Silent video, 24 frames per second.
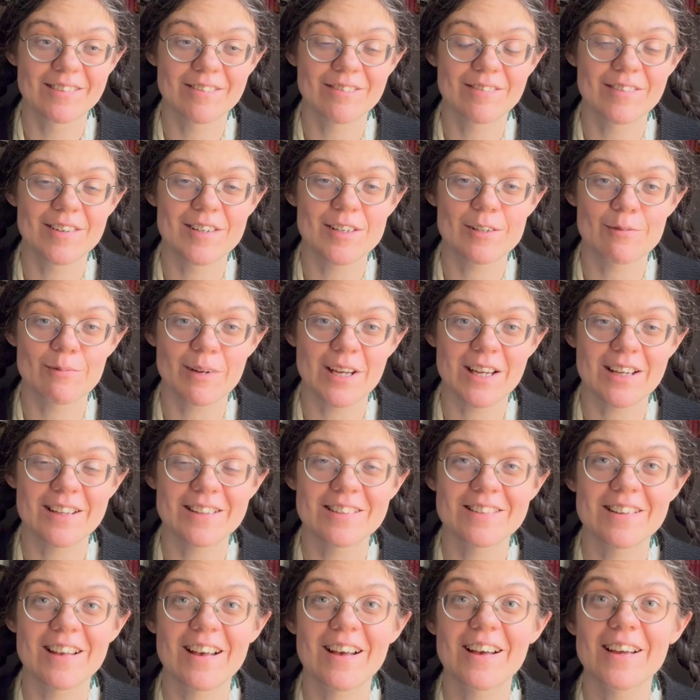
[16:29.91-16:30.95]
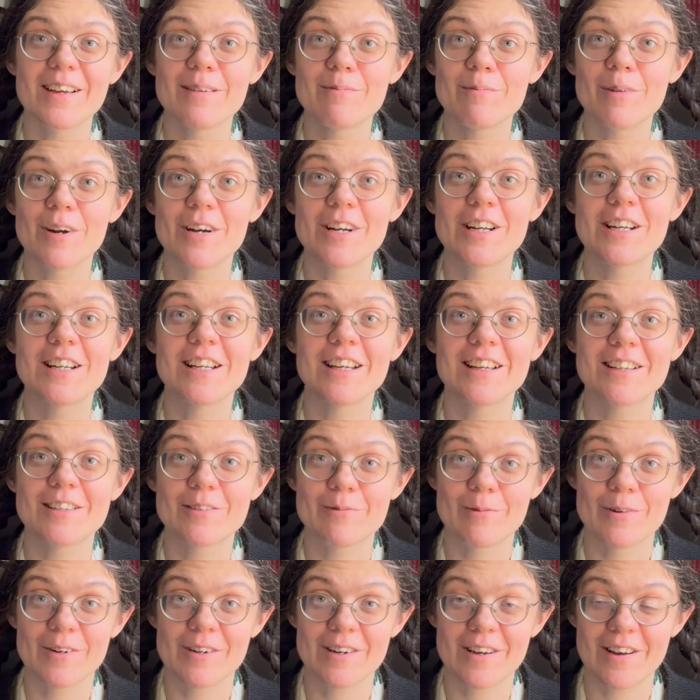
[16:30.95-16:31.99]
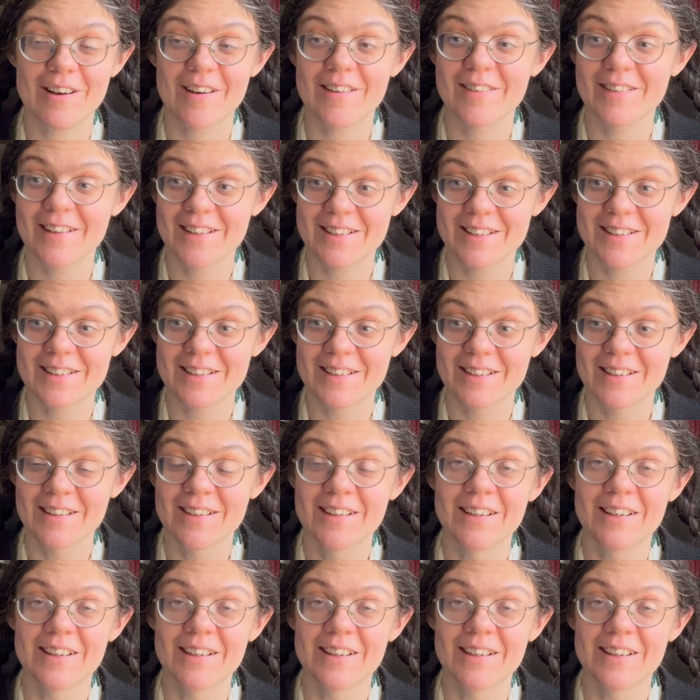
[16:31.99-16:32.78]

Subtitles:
which means I am ready to get to work on this.